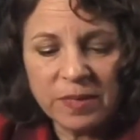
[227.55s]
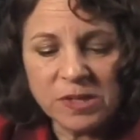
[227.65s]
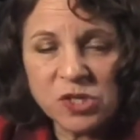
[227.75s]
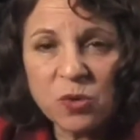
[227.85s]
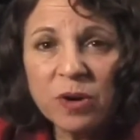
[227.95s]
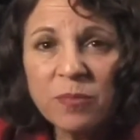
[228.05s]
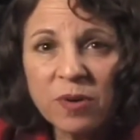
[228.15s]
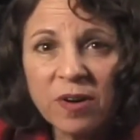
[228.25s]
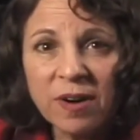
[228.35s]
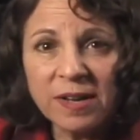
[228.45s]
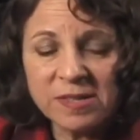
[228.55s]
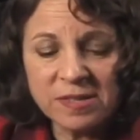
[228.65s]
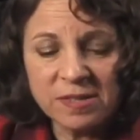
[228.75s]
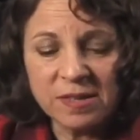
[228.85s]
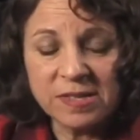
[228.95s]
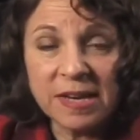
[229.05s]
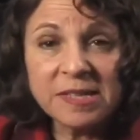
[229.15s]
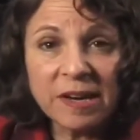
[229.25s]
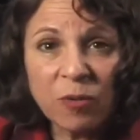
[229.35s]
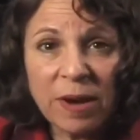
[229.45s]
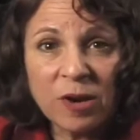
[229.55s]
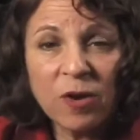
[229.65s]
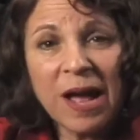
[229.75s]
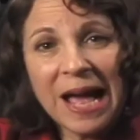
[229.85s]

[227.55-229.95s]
a storyboard artist, a set decorator,